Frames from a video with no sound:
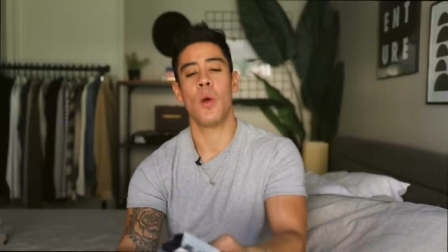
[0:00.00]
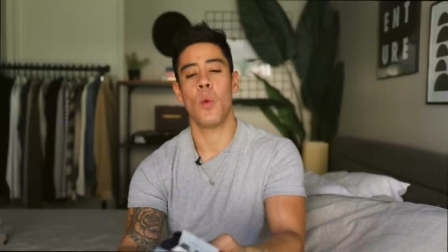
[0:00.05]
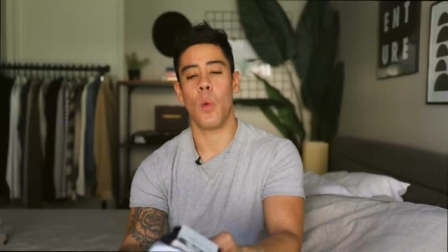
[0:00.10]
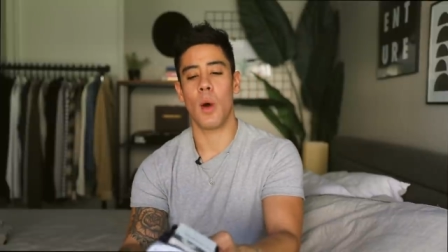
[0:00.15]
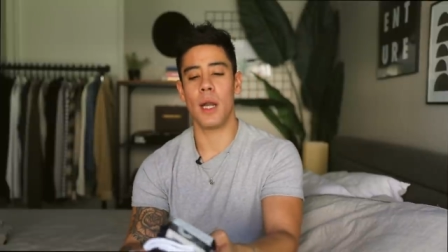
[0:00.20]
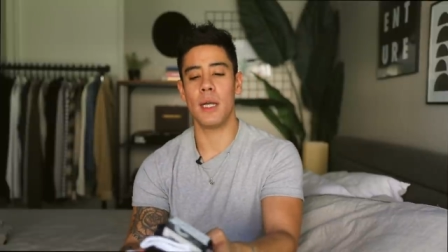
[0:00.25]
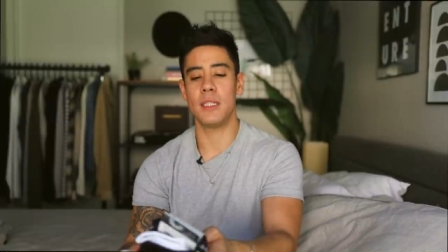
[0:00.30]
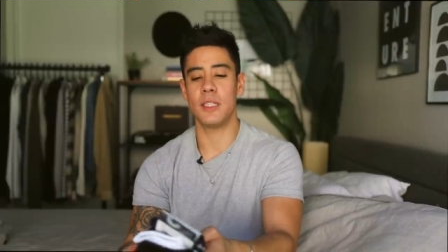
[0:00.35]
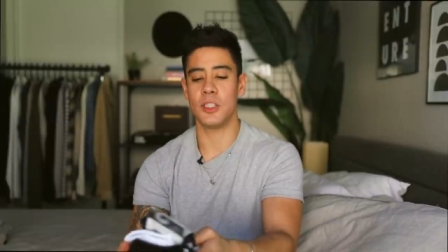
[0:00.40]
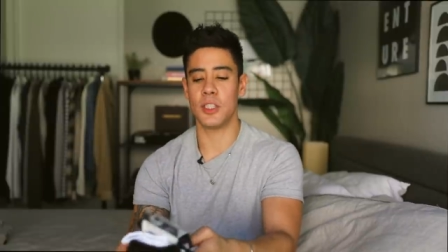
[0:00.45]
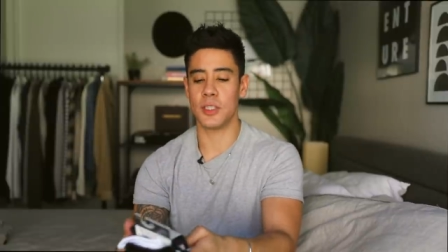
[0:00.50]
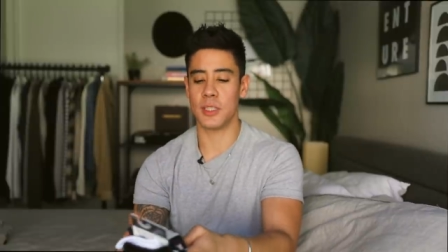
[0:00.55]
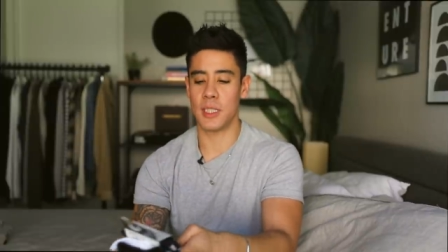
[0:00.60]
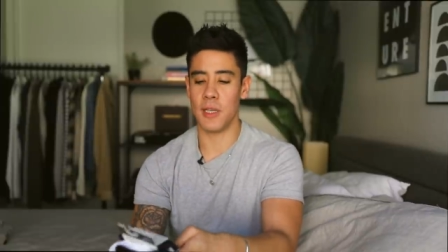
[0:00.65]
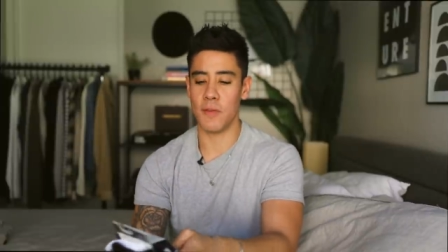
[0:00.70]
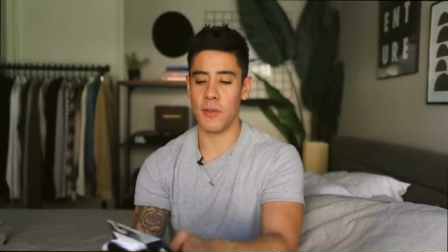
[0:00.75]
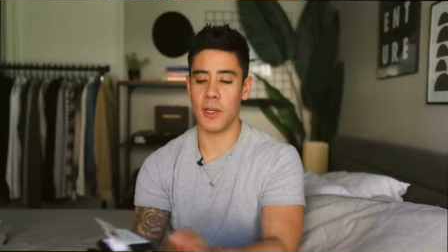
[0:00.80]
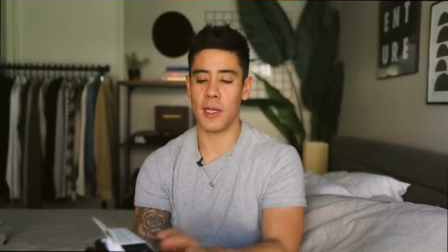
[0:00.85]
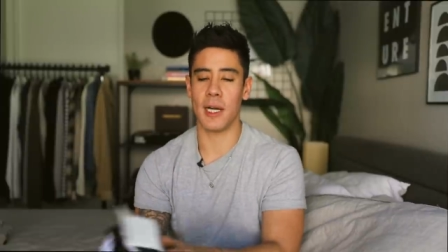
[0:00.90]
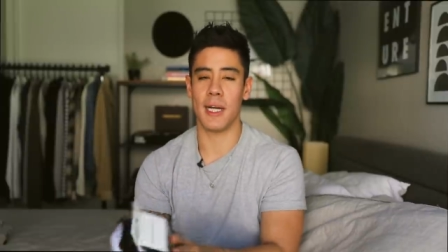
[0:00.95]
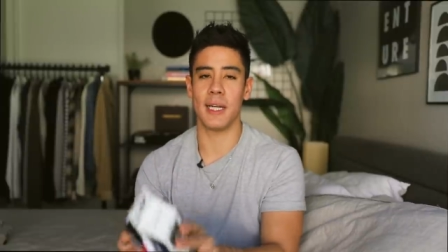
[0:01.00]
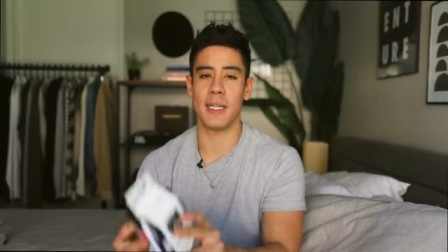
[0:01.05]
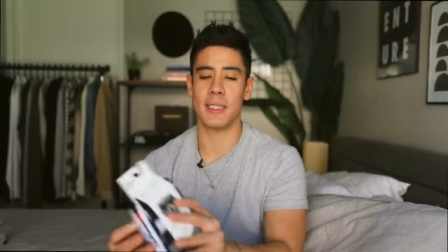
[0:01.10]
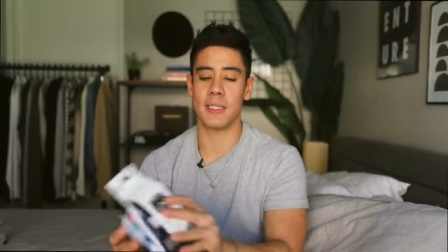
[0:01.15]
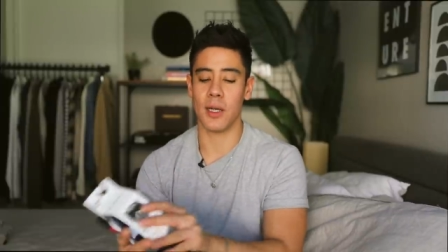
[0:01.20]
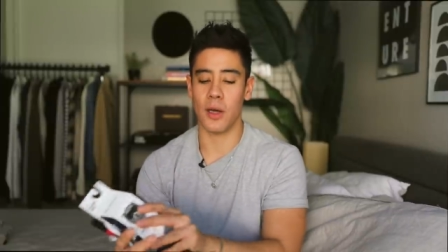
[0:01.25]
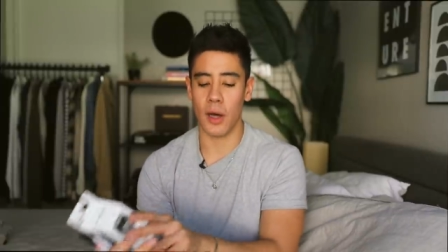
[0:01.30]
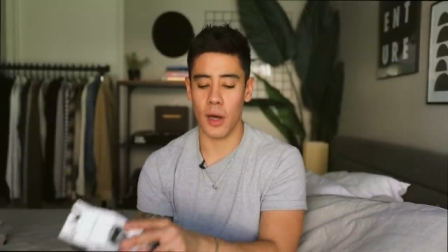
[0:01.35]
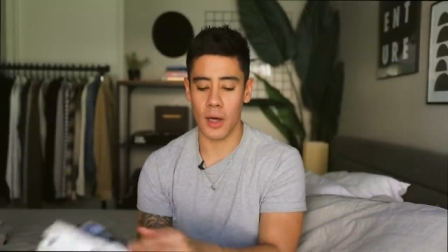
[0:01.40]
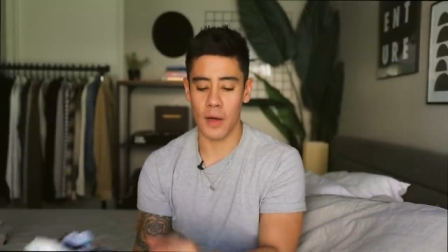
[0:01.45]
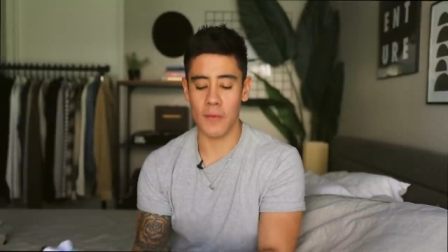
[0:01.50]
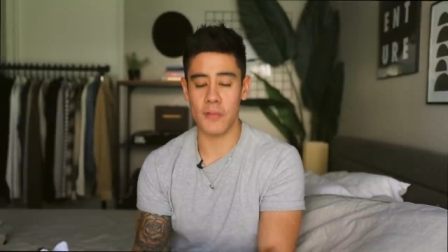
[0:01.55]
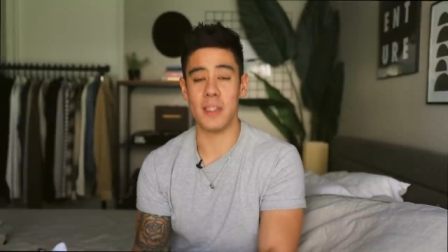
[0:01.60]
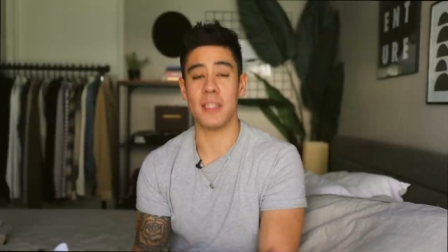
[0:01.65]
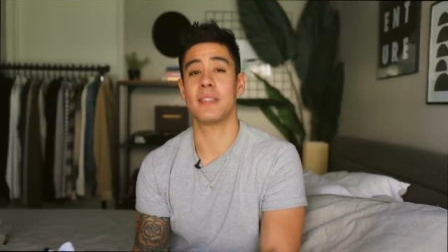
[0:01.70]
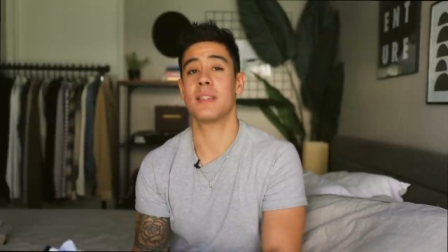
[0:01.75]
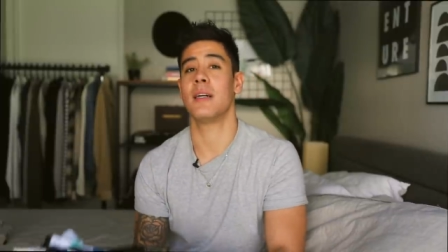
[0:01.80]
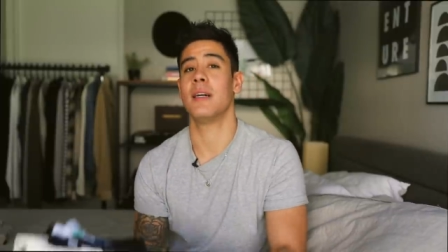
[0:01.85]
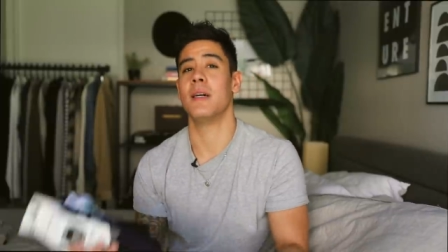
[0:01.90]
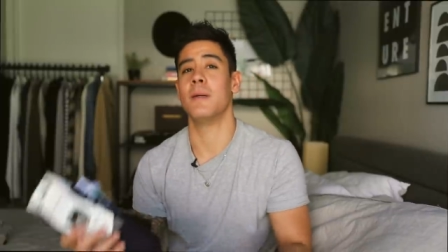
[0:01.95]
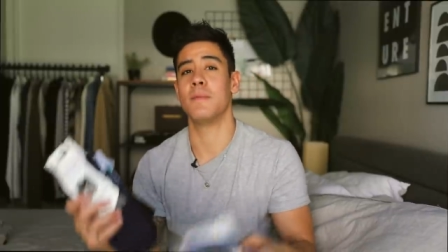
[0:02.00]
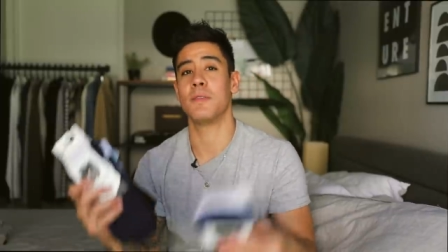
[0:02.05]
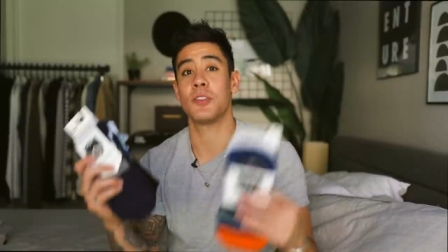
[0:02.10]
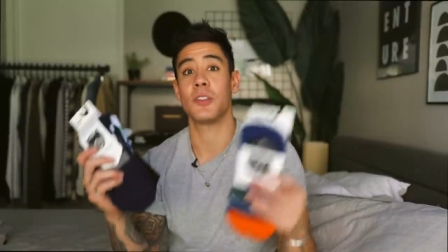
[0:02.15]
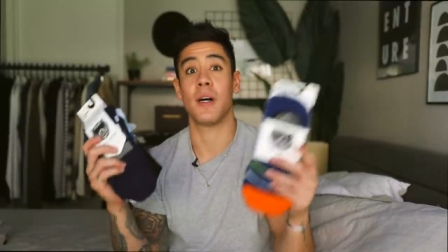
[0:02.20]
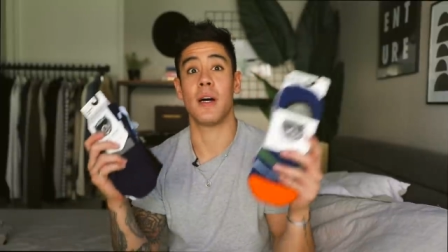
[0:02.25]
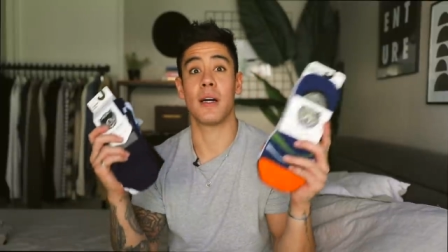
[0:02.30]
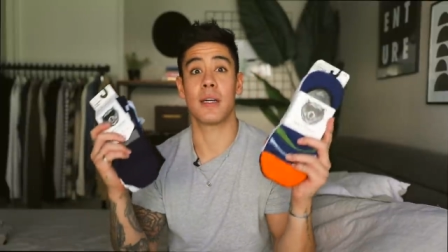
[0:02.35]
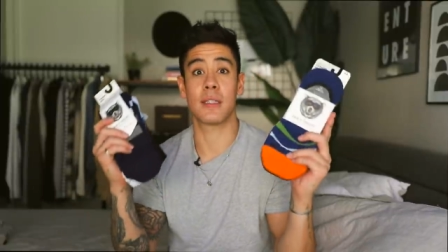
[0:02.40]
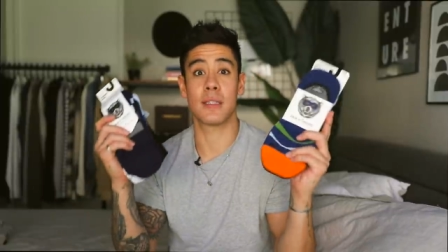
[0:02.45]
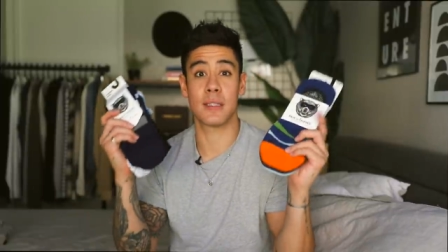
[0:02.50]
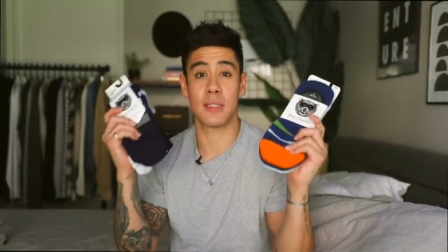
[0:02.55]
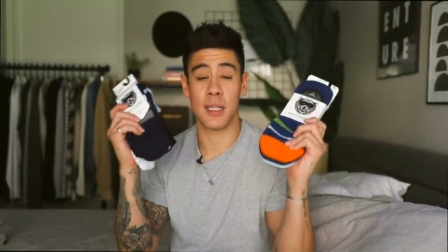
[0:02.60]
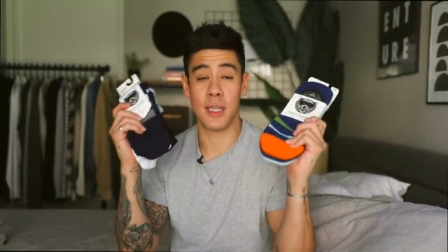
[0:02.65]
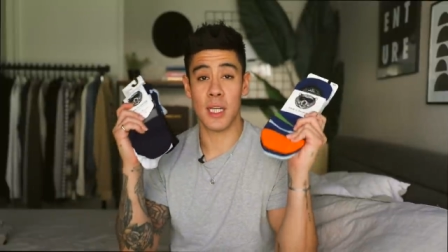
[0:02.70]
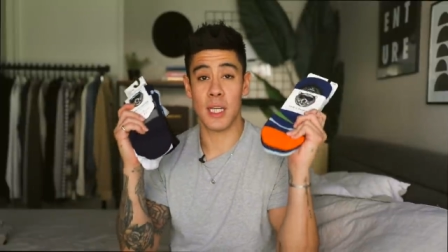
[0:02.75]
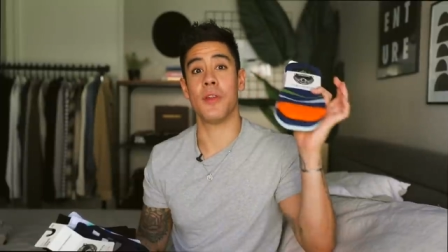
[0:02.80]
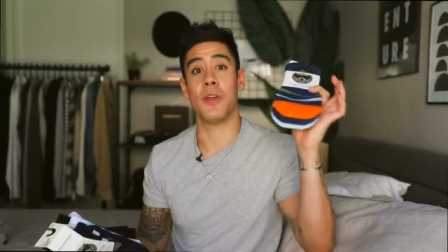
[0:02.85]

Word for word: Wanted to just give you guys all of these socks,